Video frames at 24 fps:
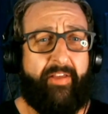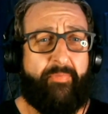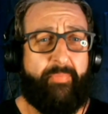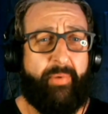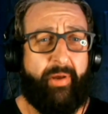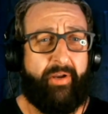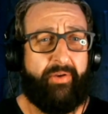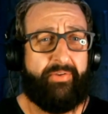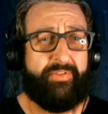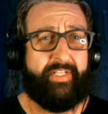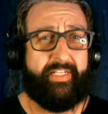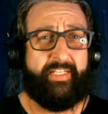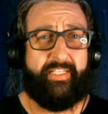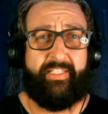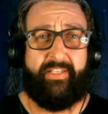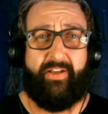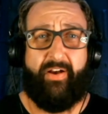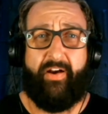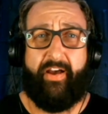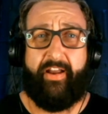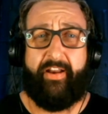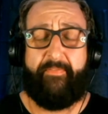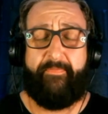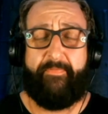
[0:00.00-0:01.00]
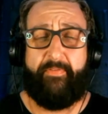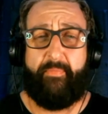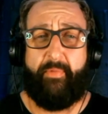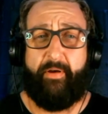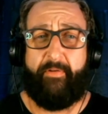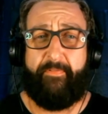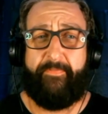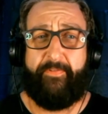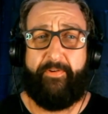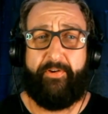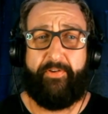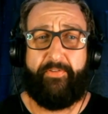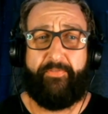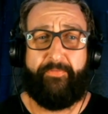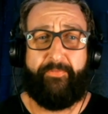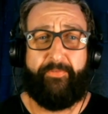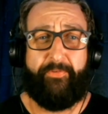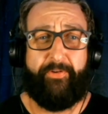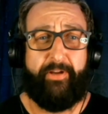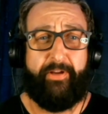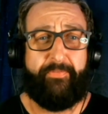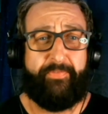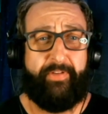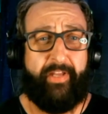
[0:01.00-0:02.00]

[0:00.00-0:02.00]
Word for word: but I was excited for my first thrift,